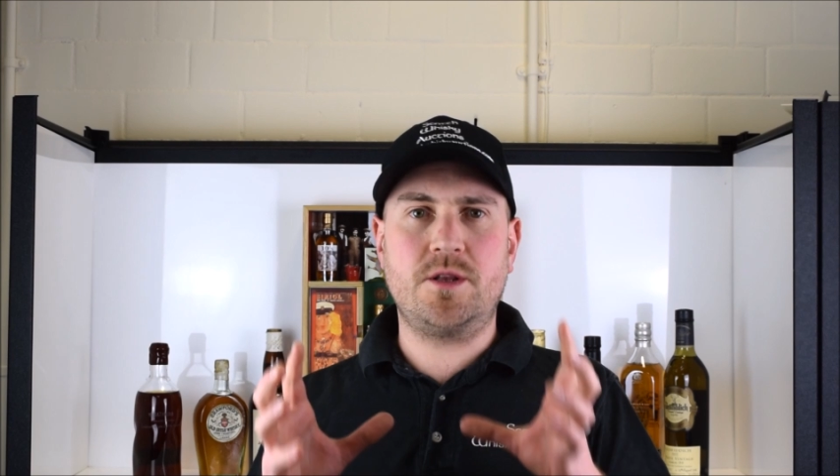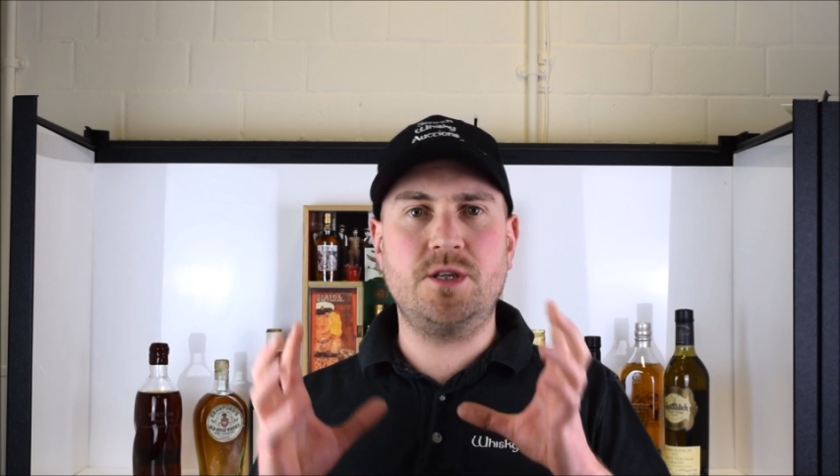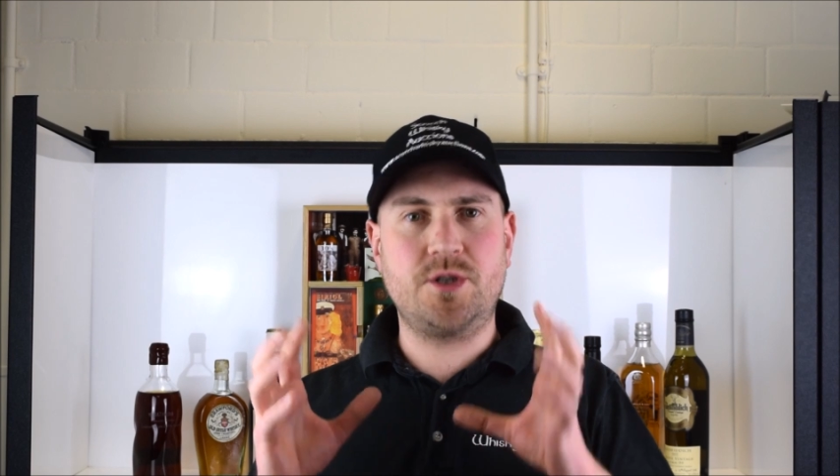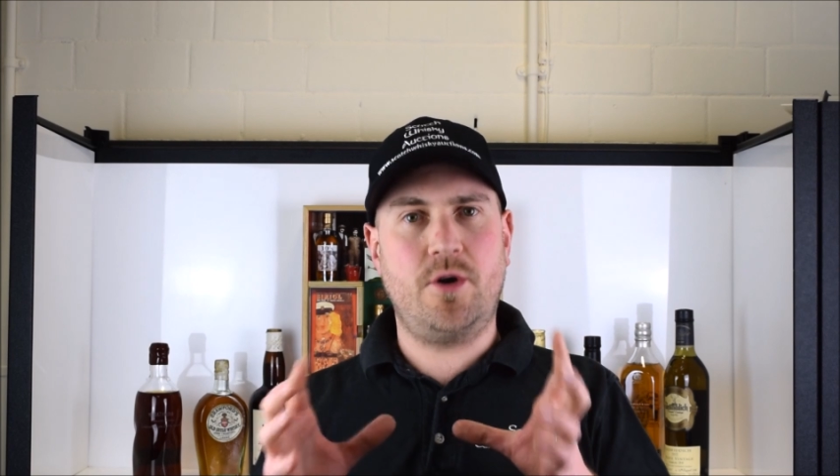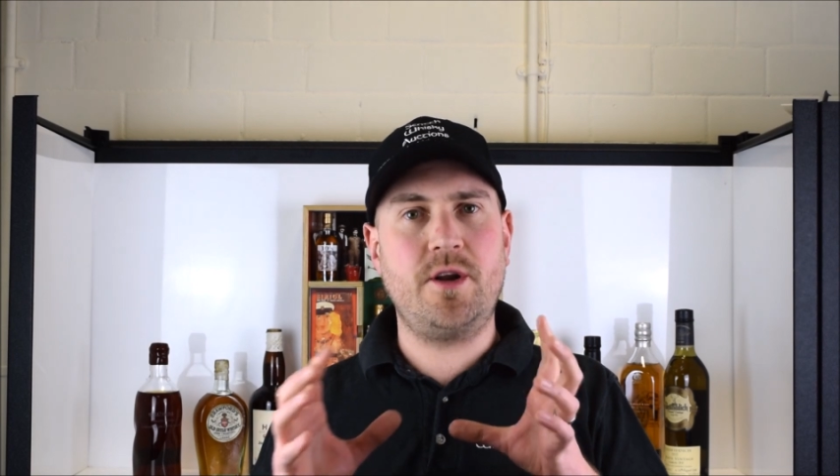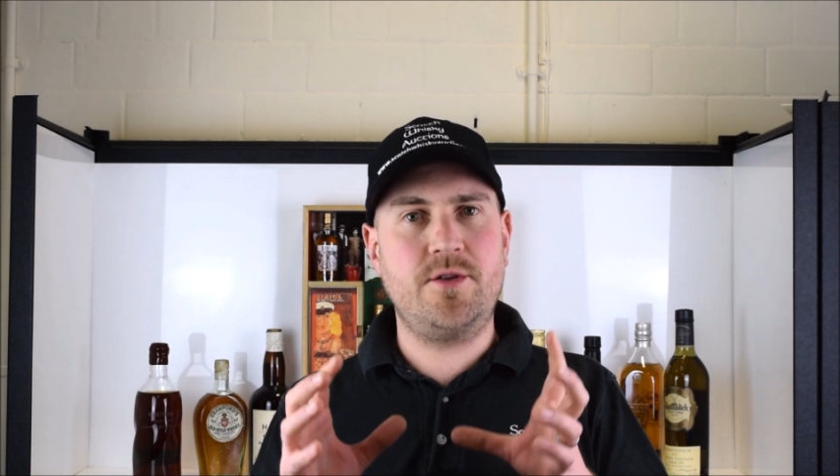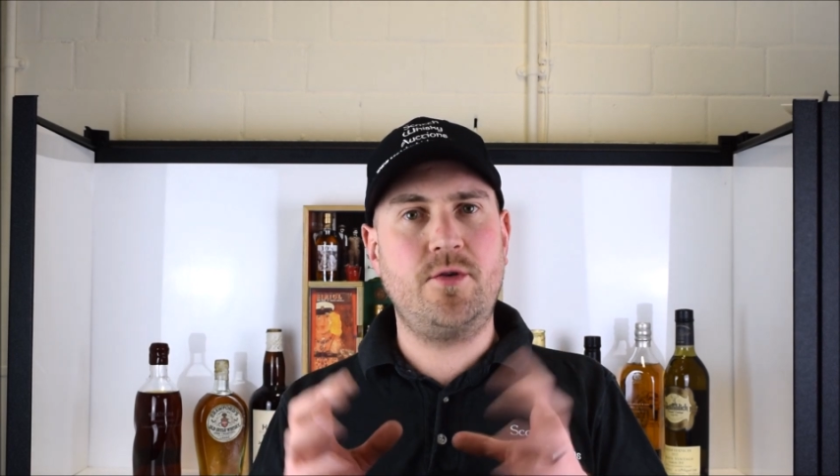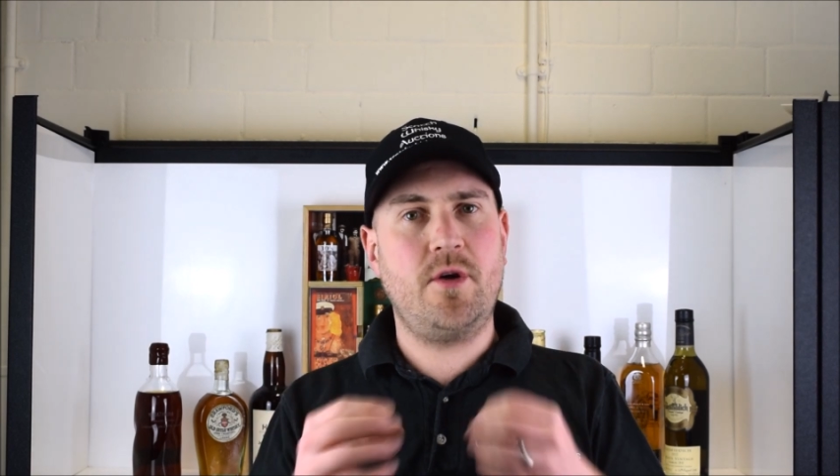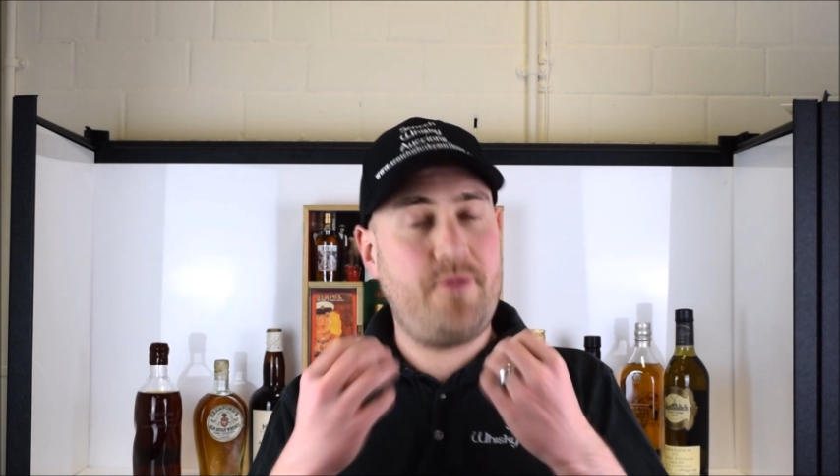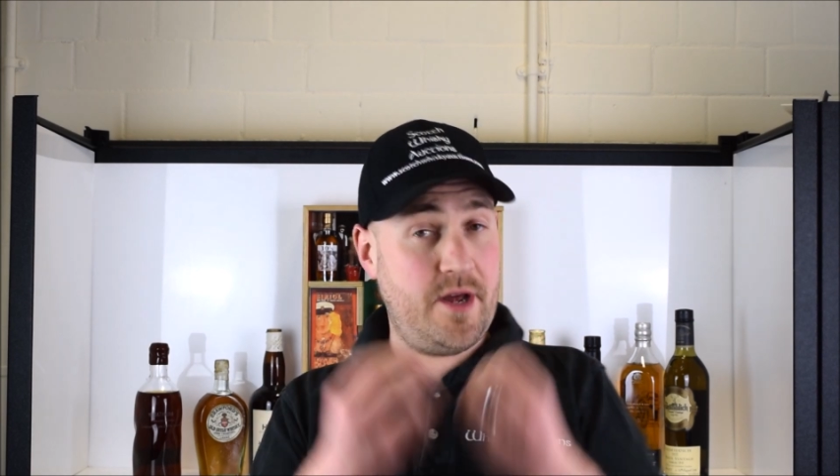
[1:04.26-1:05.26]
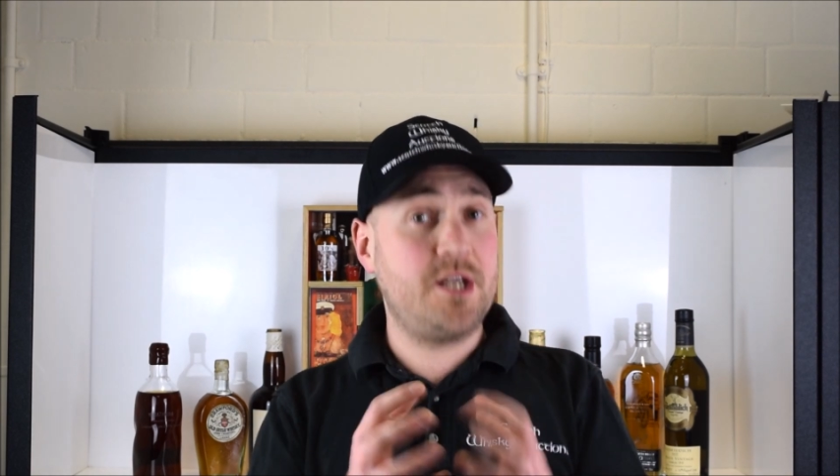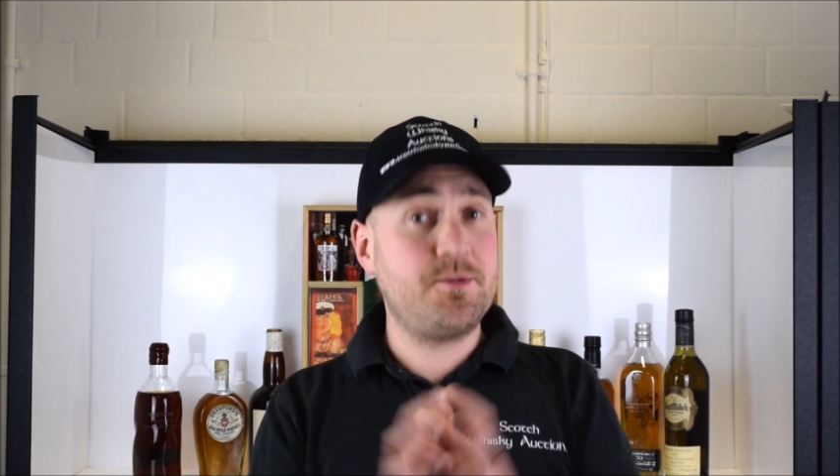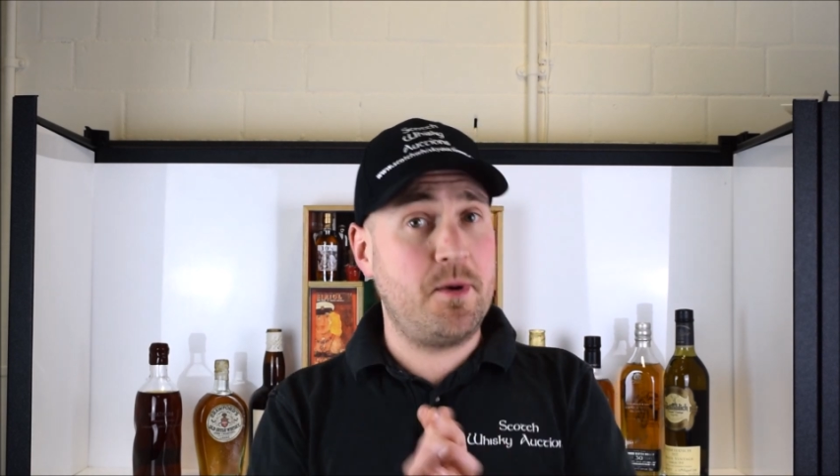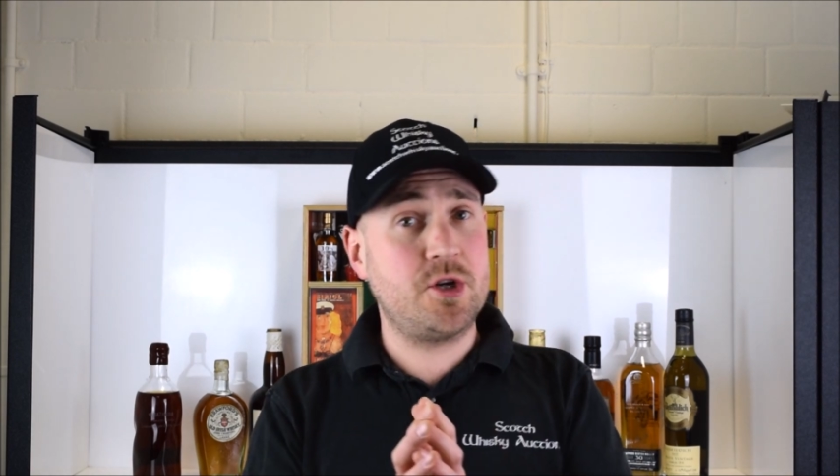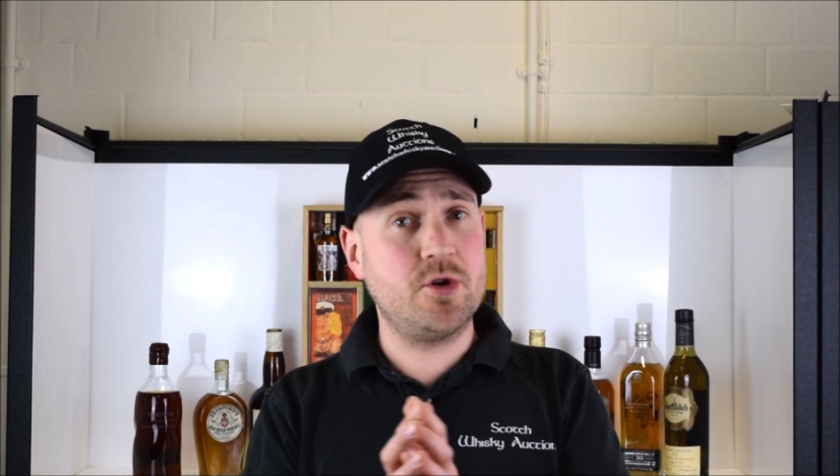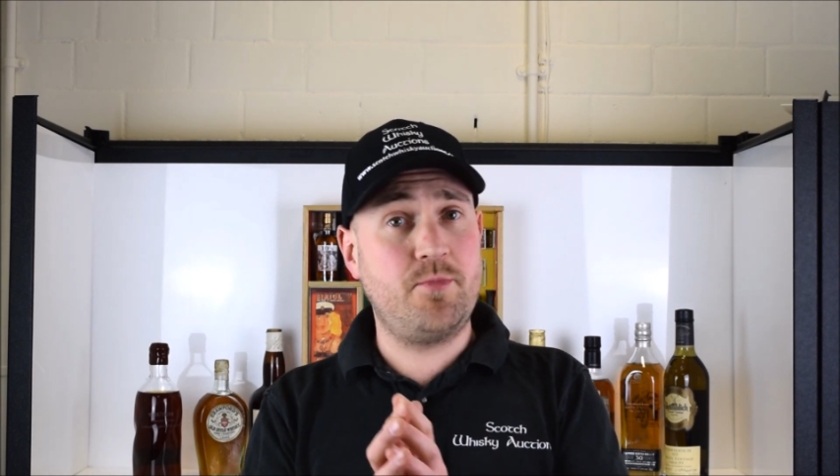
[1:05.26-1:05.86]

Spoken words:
that's gone into a very special